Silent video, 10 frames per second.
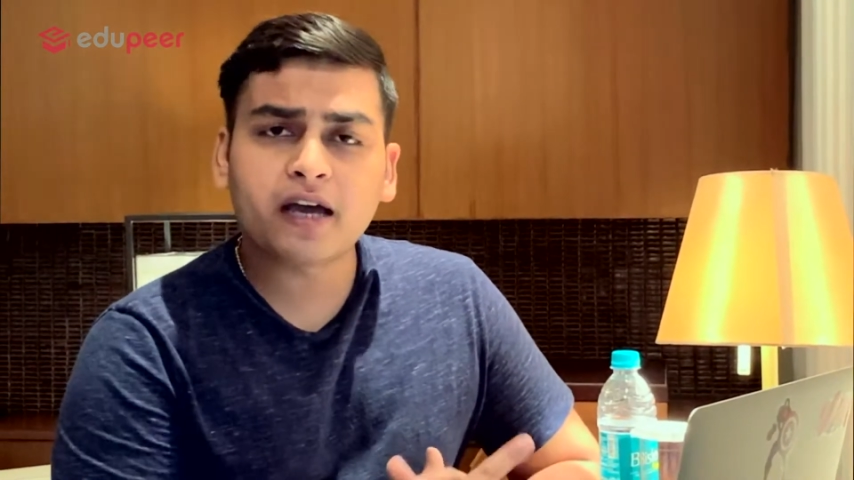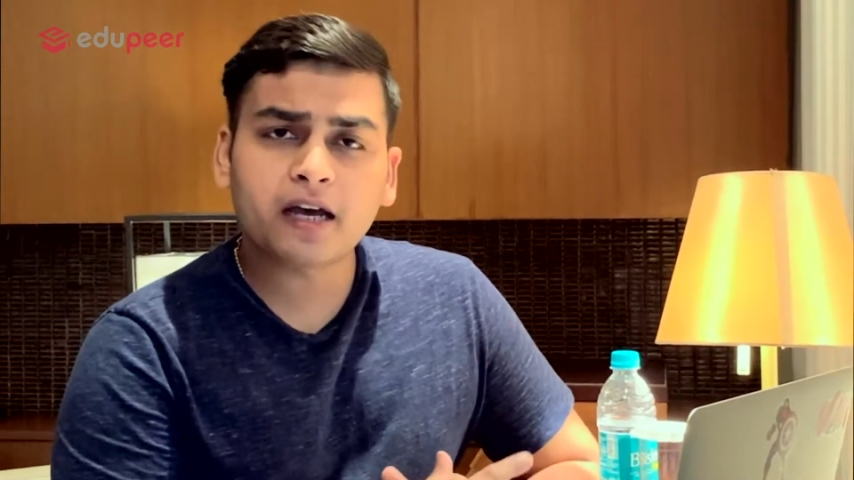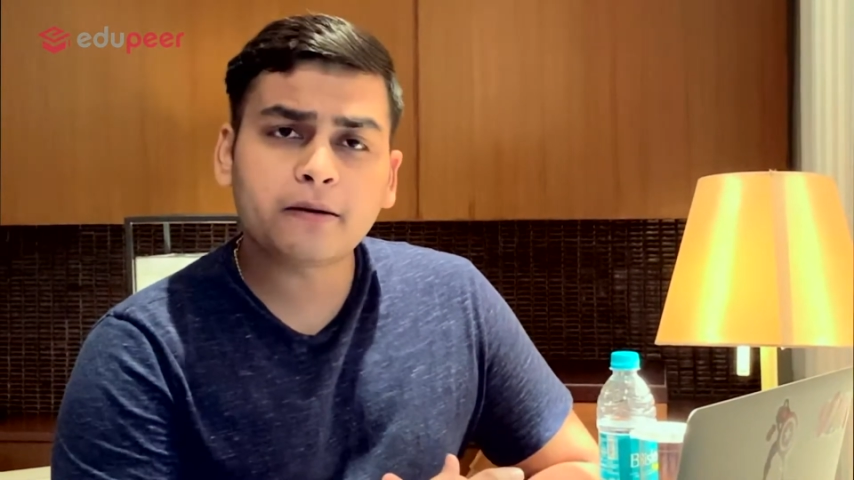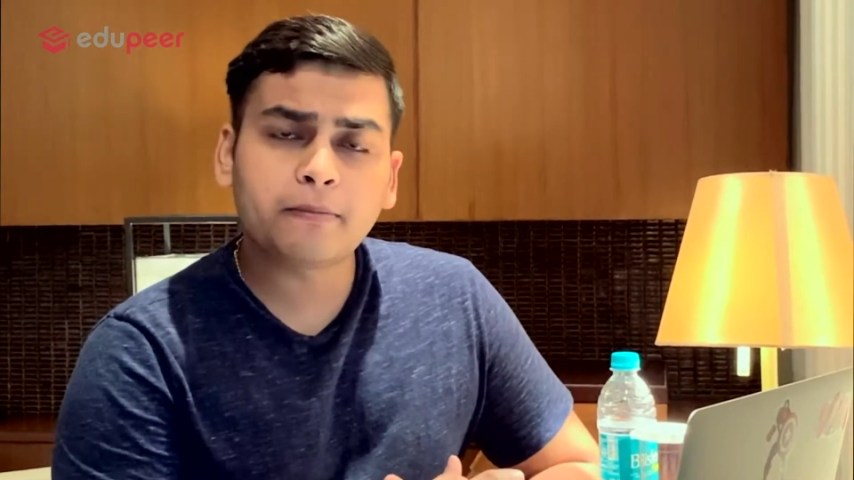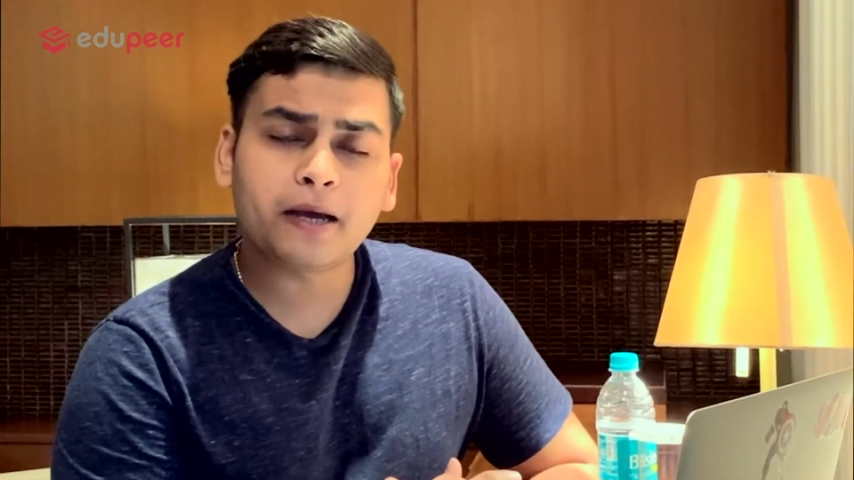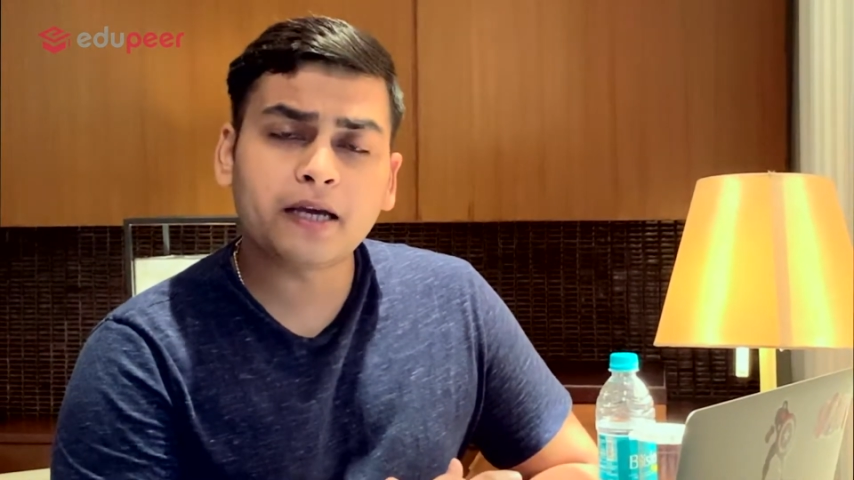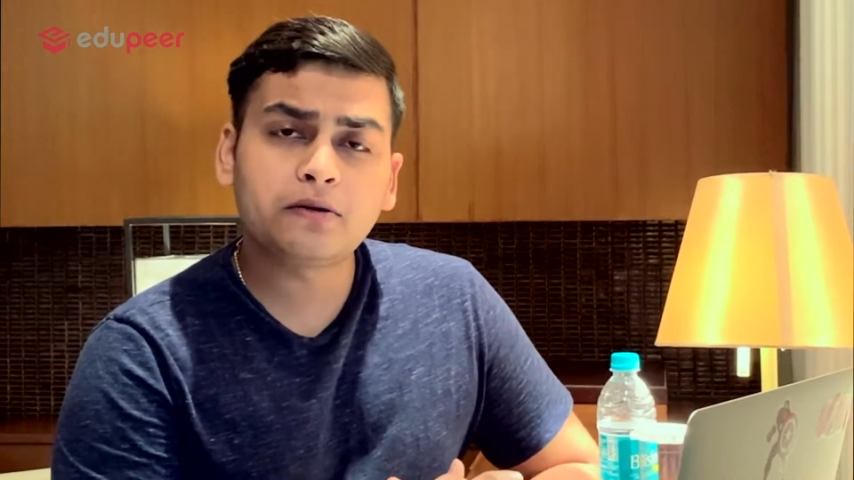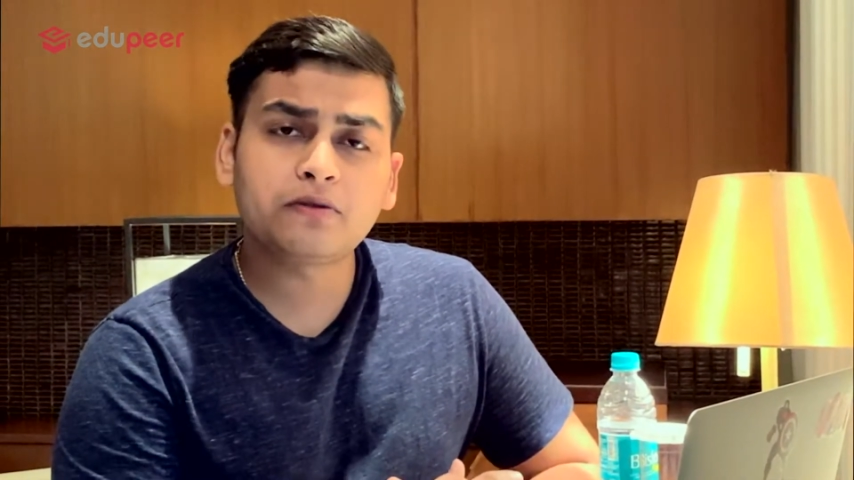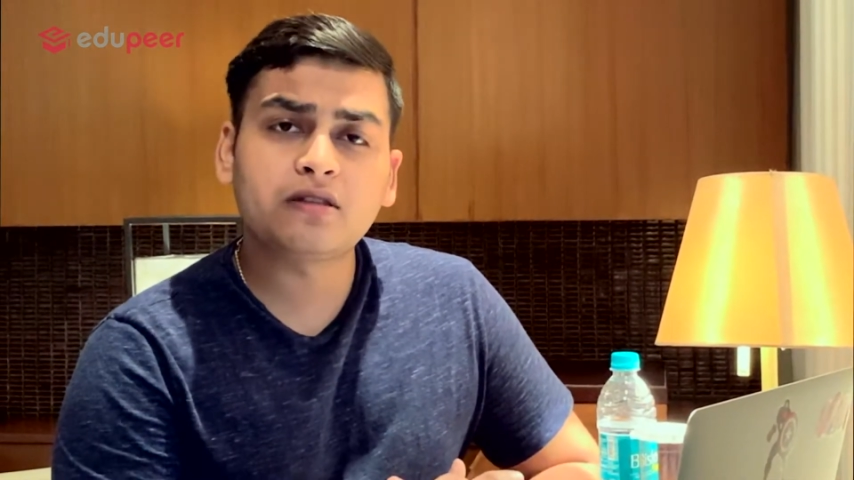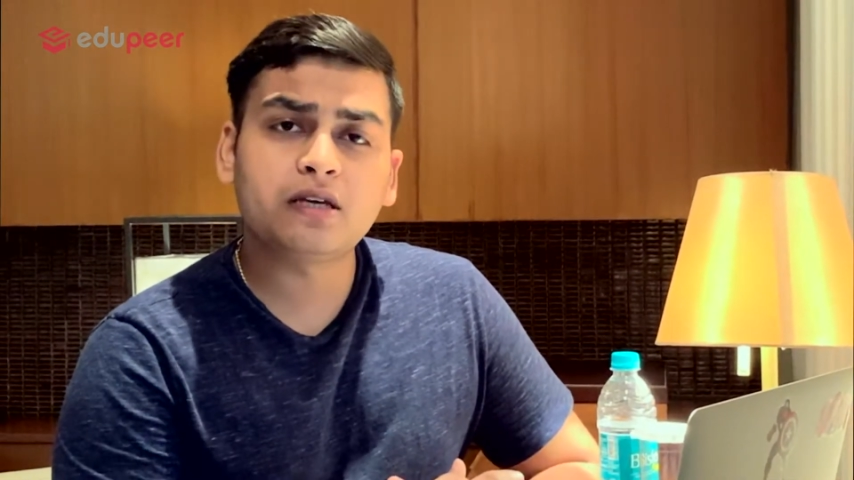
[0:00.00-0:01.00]
I applied
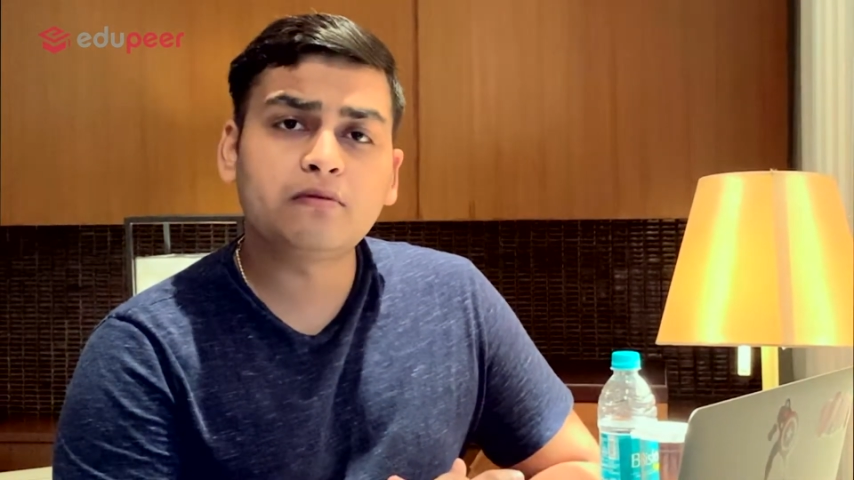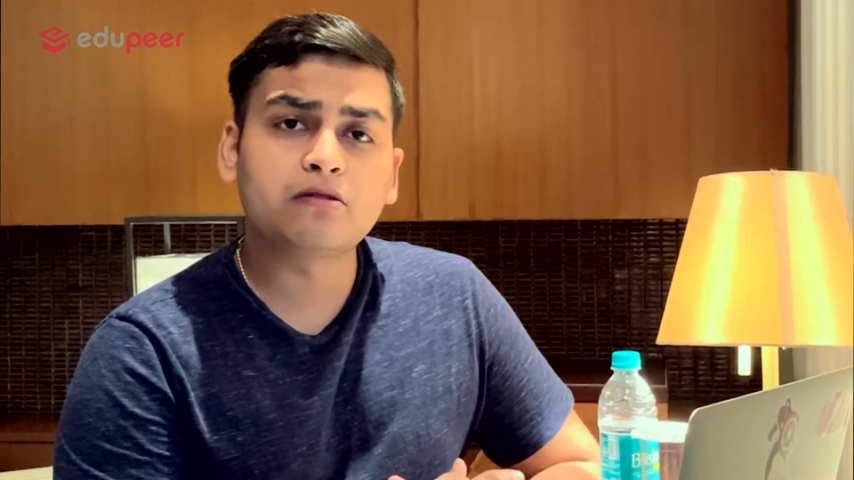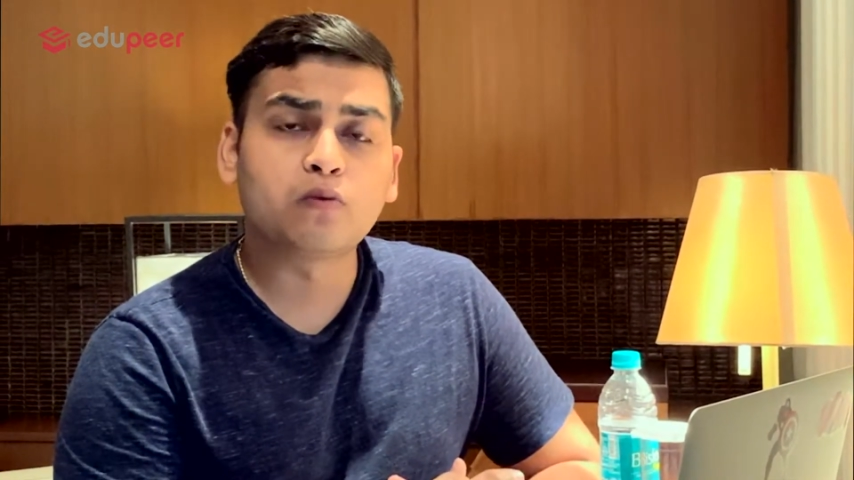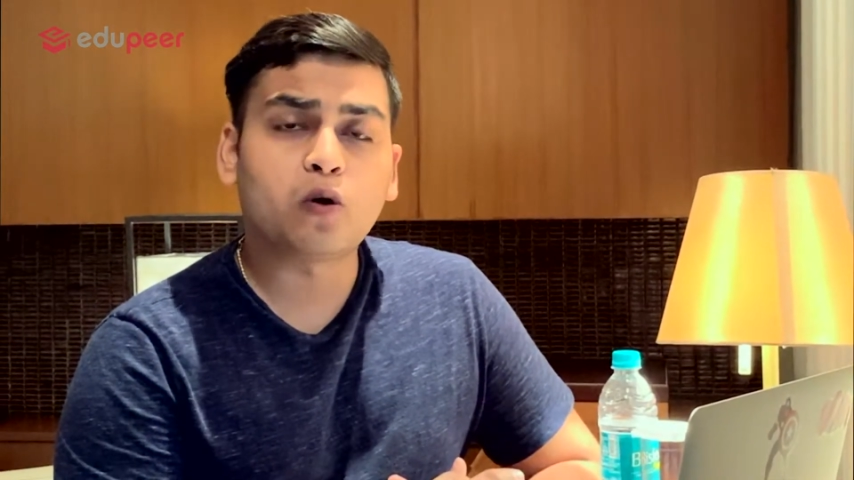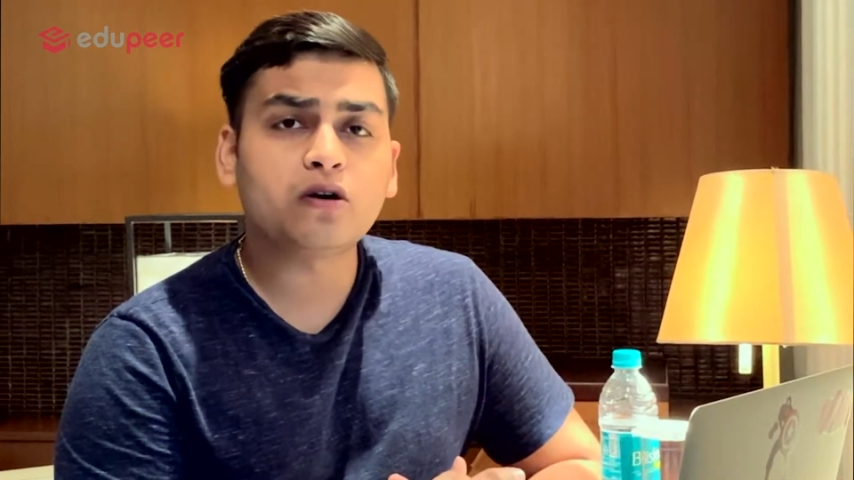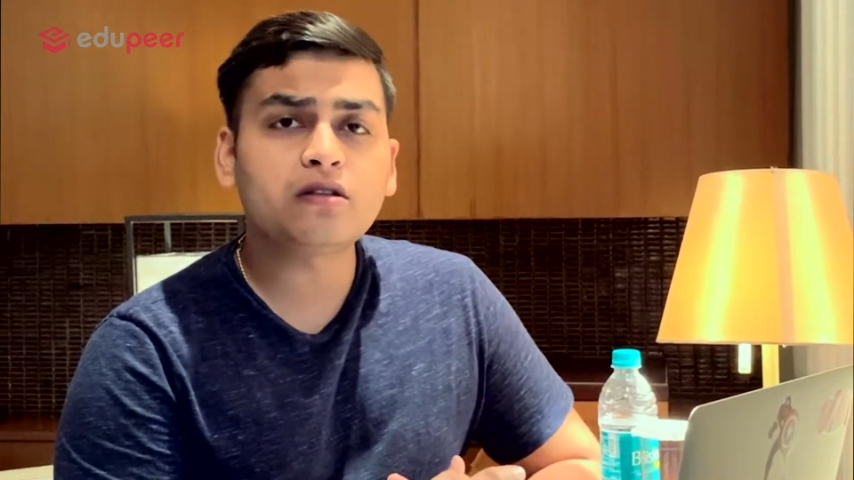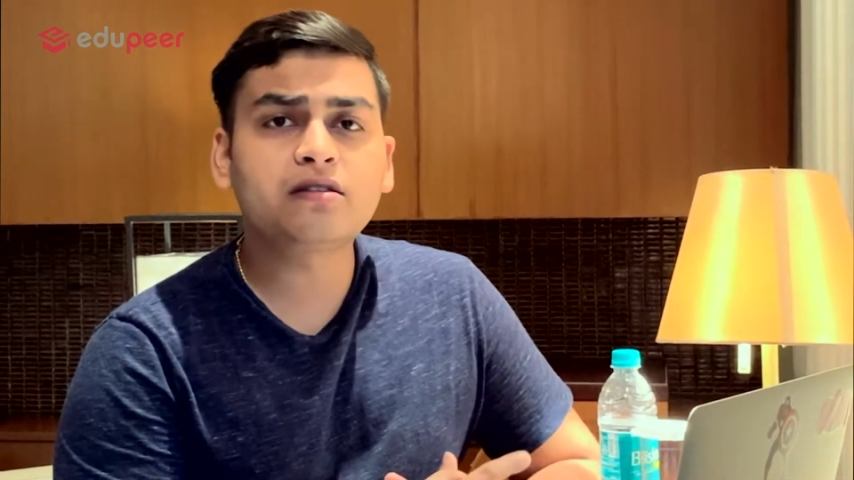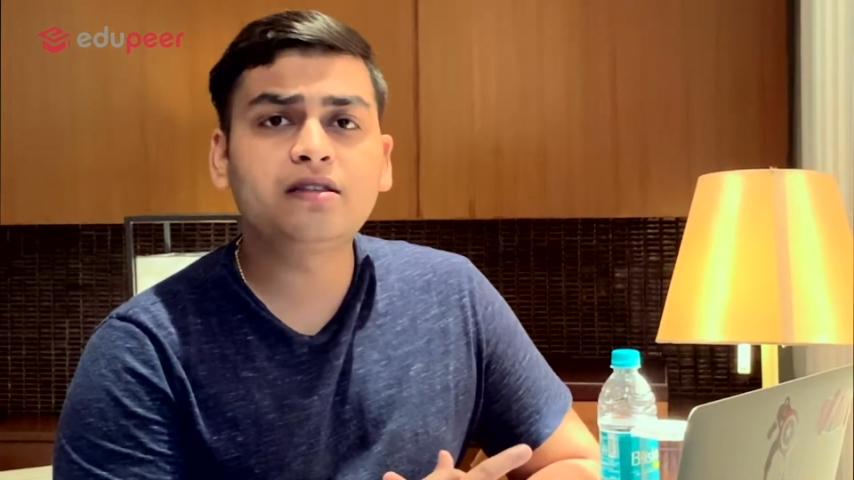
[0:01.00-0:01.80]
to CEIBS was